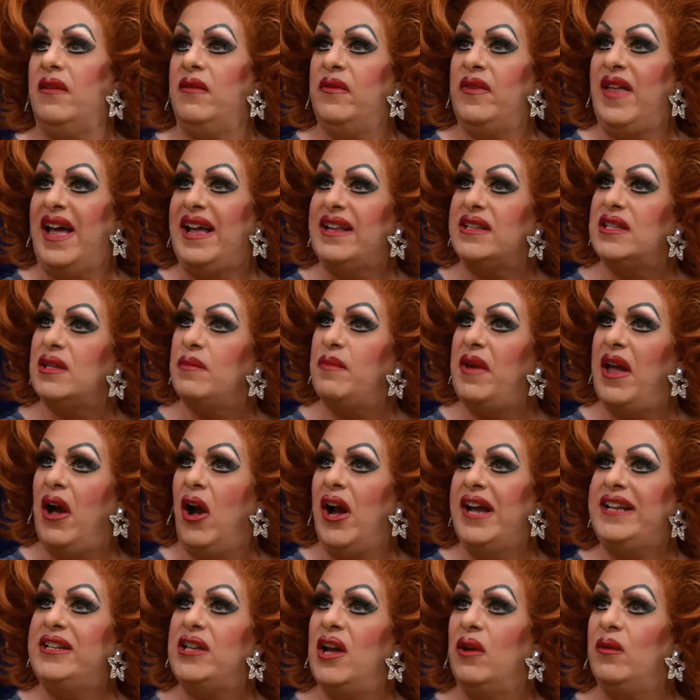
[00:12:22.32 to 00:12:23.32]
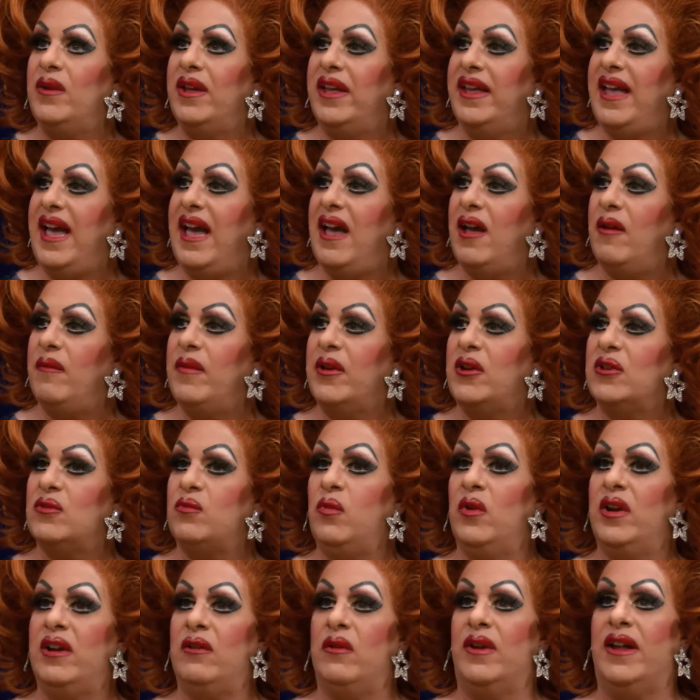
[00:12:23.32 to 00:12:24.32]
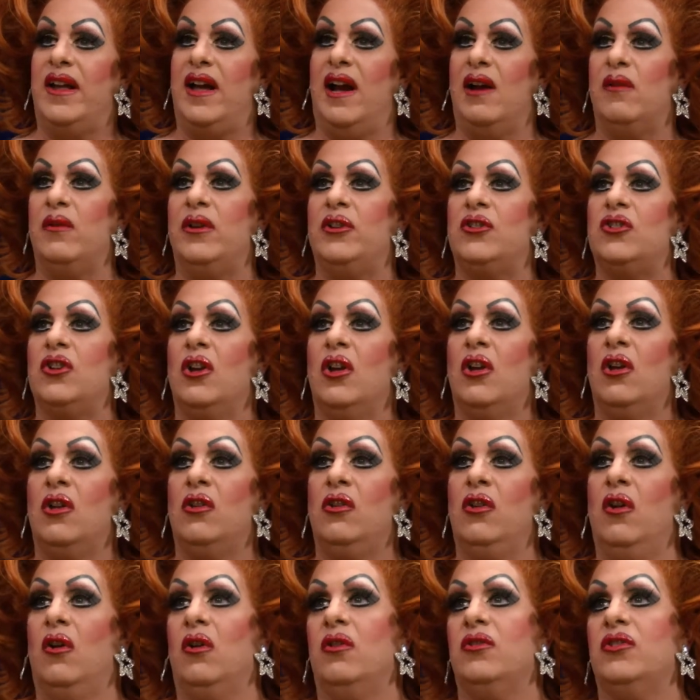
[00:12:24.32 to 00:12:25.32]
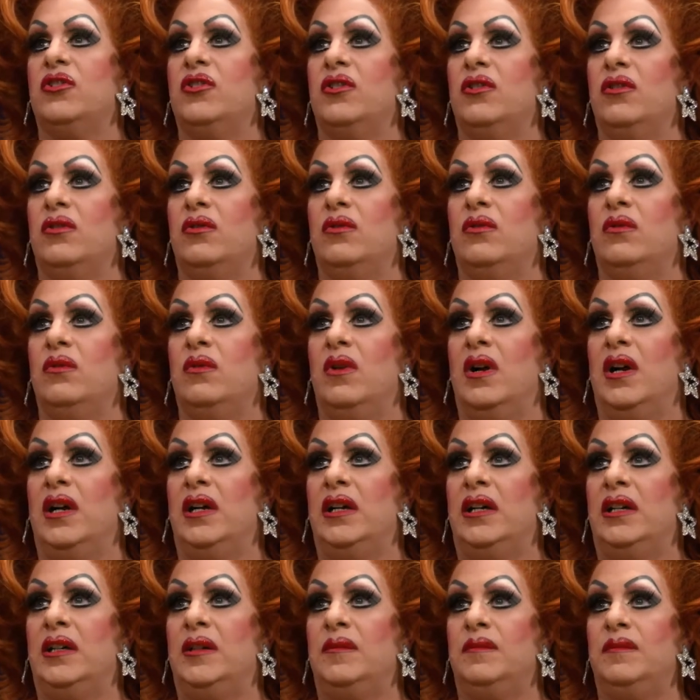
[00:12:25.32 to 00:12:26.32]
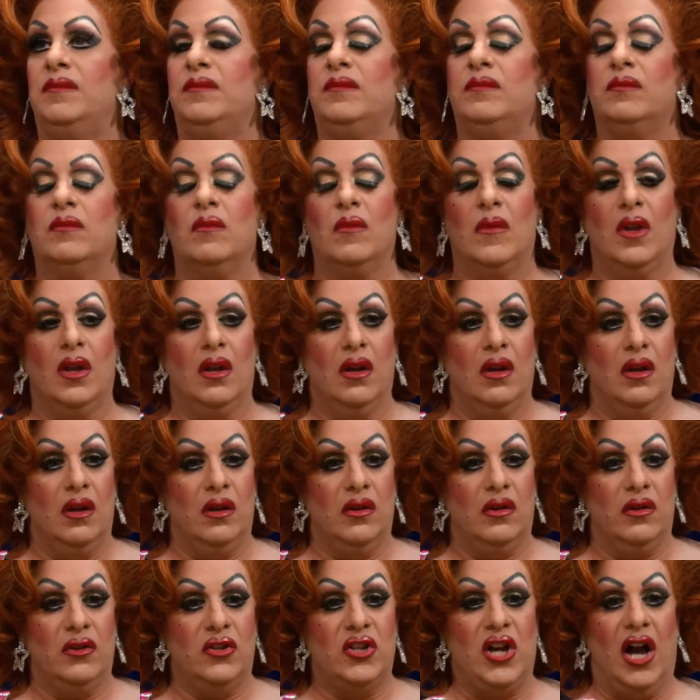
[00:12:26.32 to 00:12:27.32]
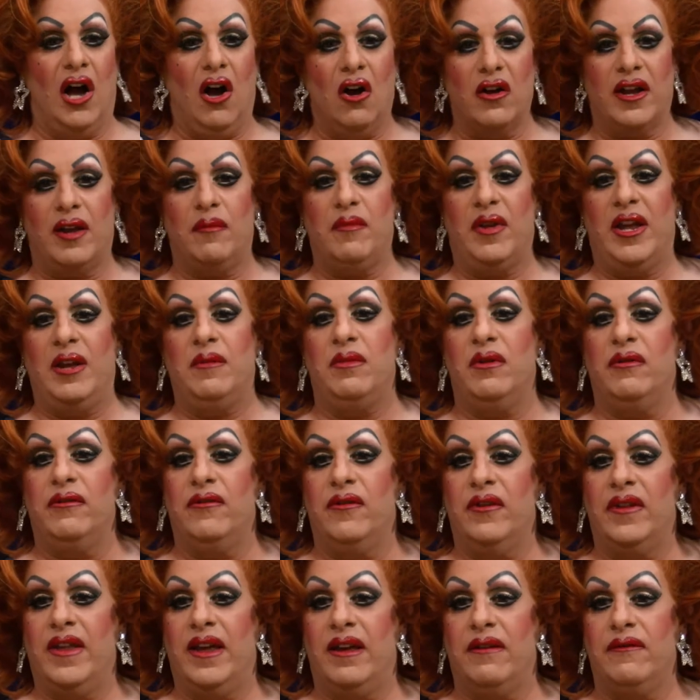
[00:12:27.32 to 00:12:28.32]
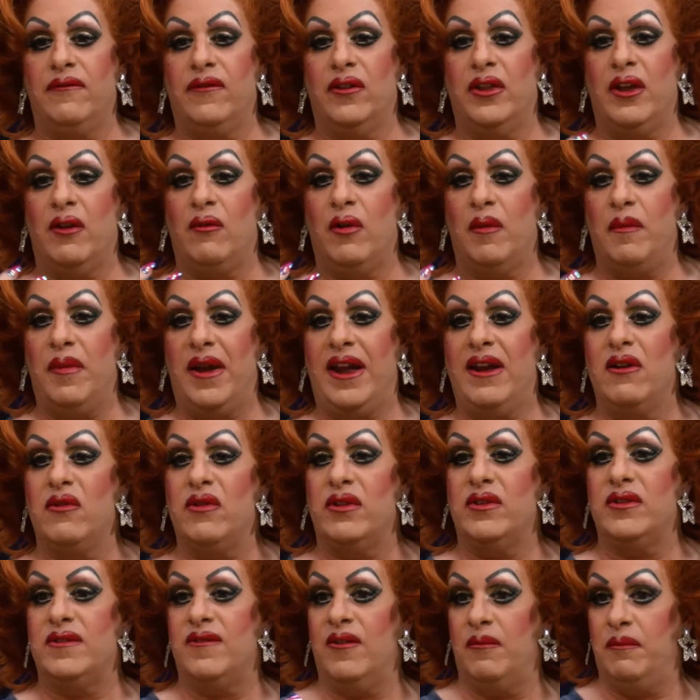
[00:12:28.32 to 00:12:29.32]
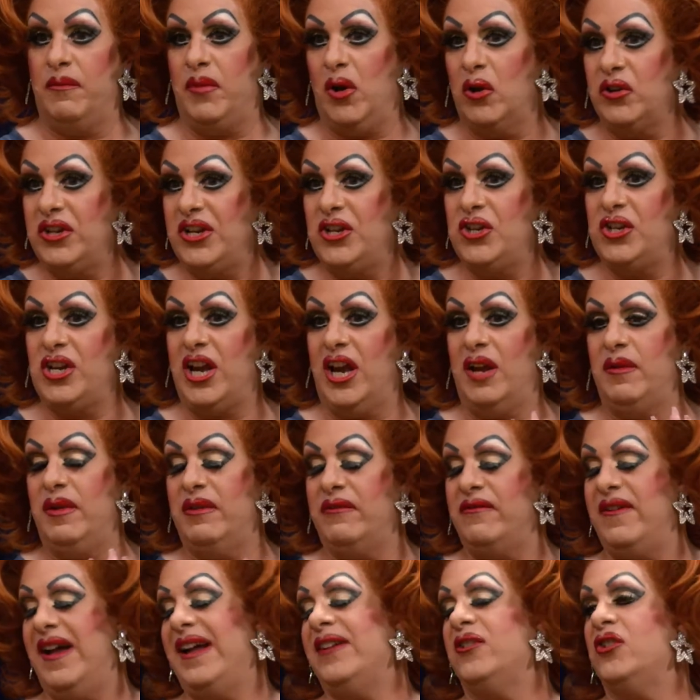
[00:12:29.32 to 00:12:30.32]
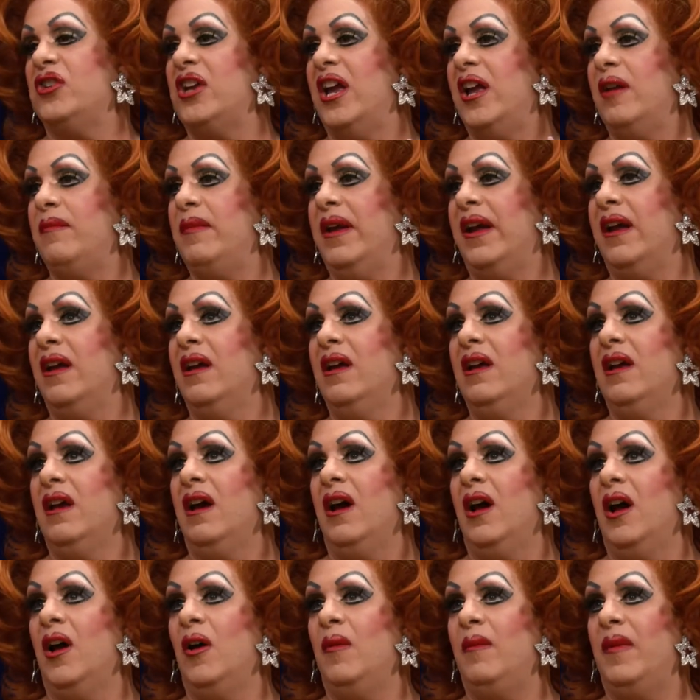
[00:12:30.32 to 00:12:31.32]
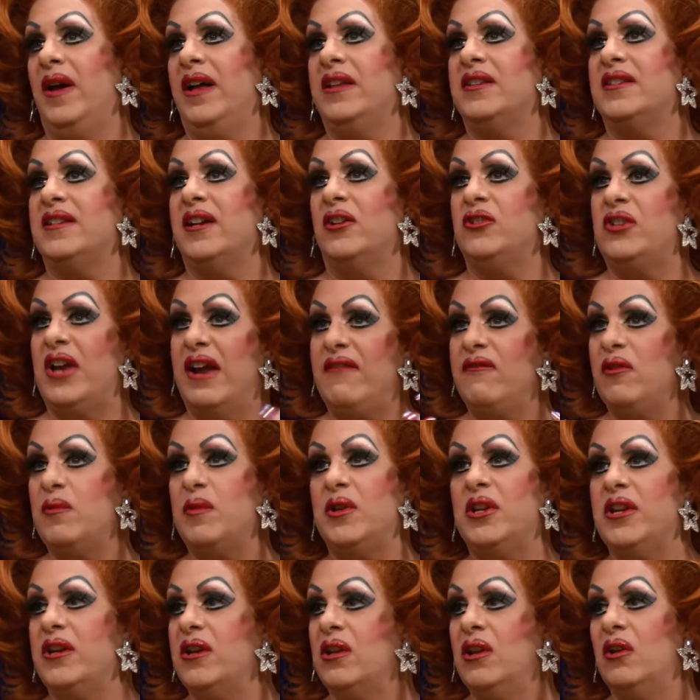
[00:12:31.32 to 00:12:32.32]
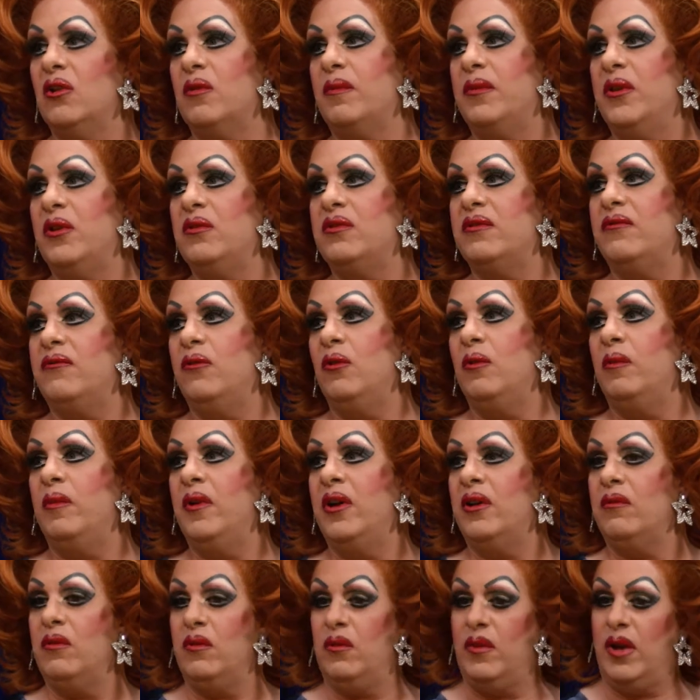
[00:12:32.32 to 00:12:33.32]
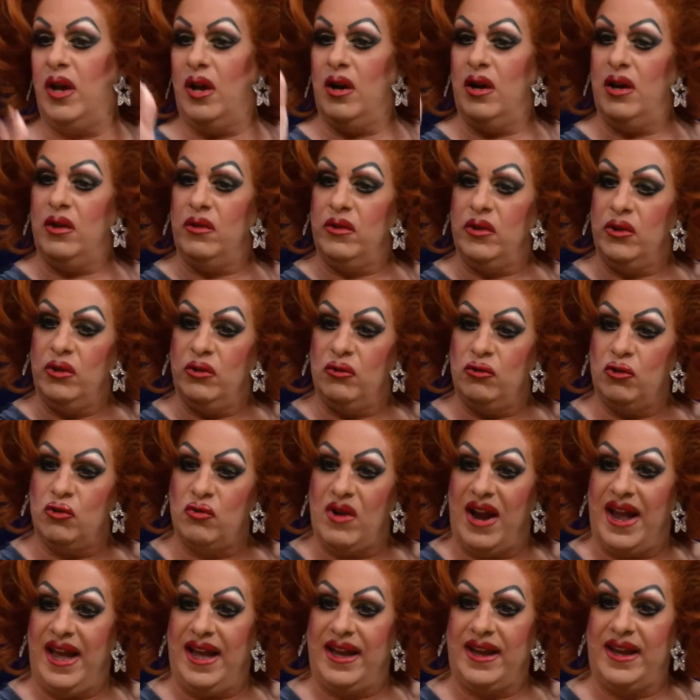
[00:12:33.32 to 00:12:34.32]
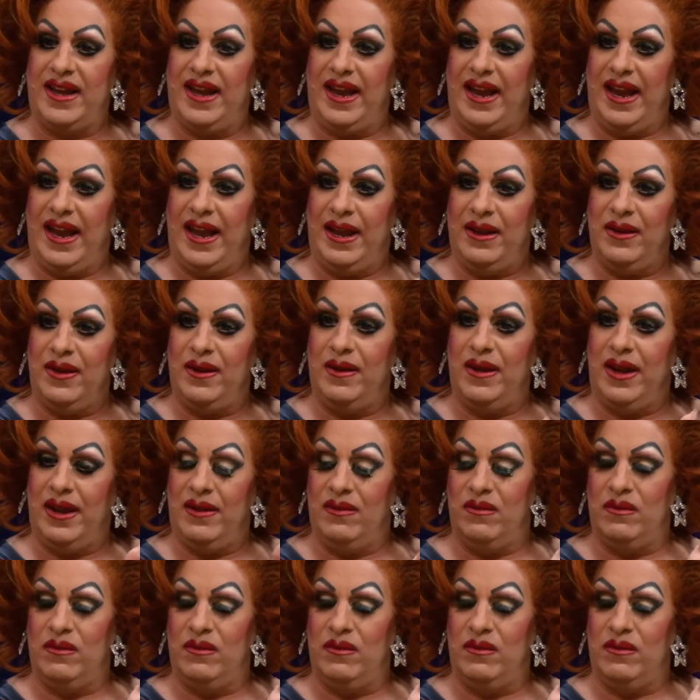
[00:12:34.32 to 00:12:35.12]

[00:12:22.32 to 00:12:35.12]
the bit I don't get, because we're encouraged not to target people for their appearance, for body shaming, fat shaming, and such. Everybody can look beautiful, but drag in